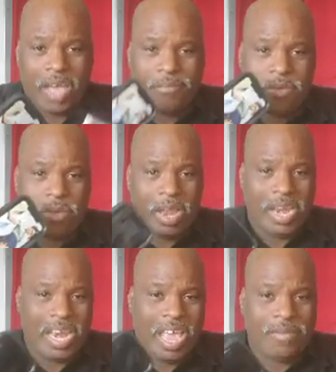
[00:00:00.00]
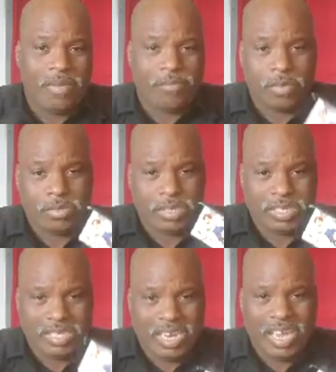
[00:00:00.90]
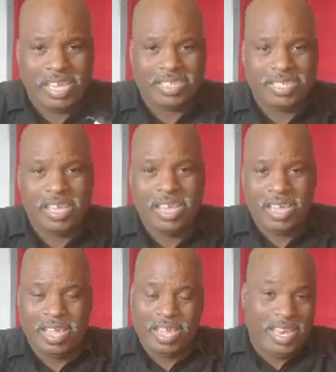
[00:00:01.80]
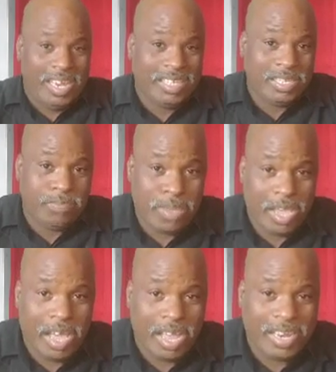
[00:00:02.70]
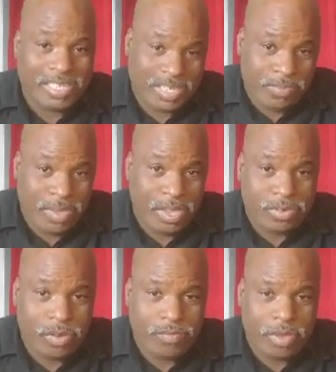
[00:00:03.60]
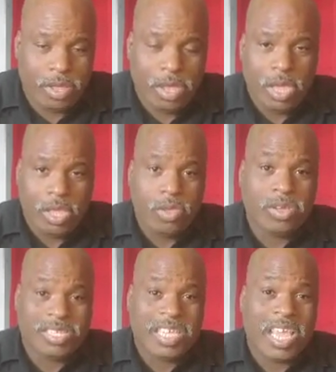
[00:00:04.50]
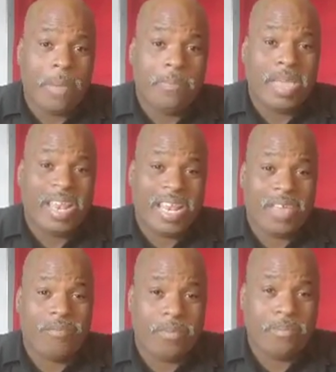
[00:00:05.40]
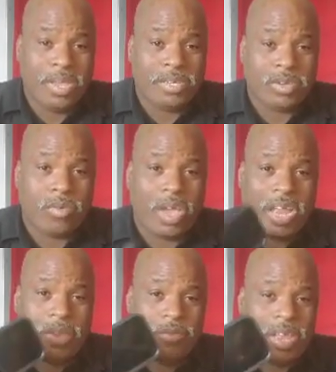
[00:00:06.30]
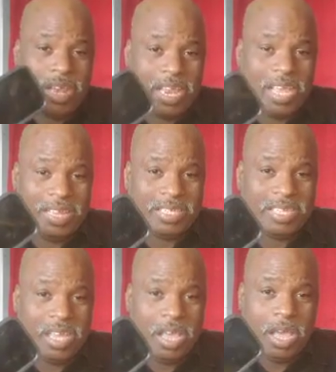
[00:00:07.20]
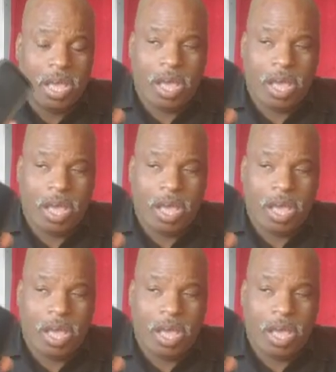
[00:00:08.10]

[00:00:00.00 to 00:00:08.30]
the iPhone 11 versus this, and this being honest and being truthful, you can see a bit different picture quality with this.